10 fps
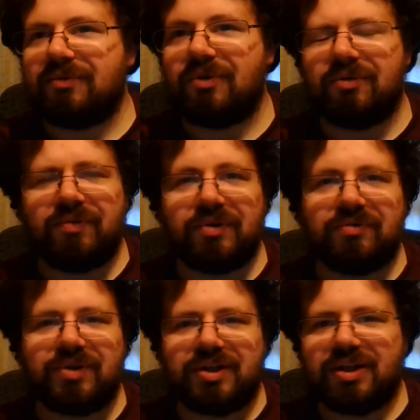
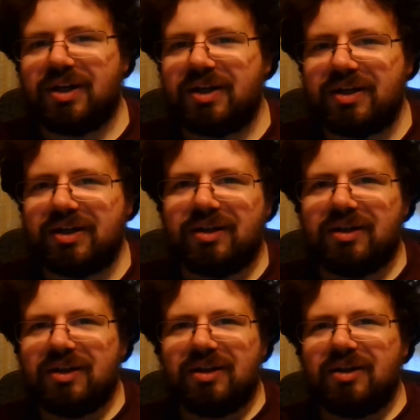artificial society,
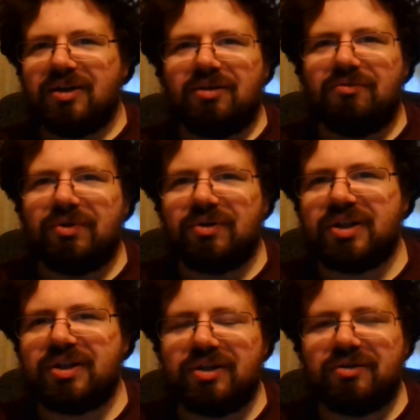we are
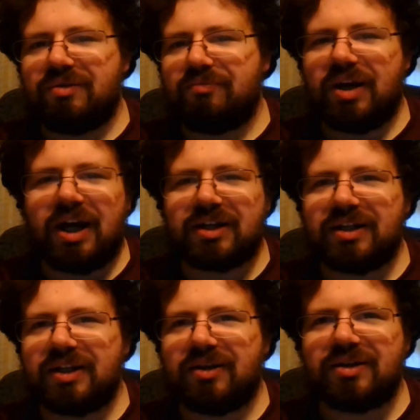still
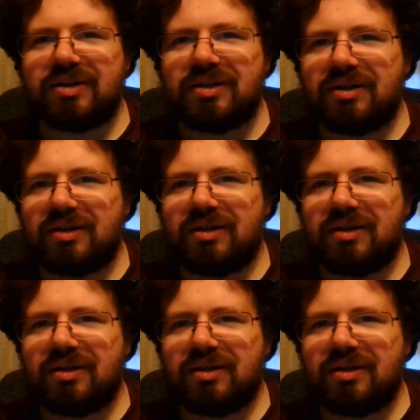impacting us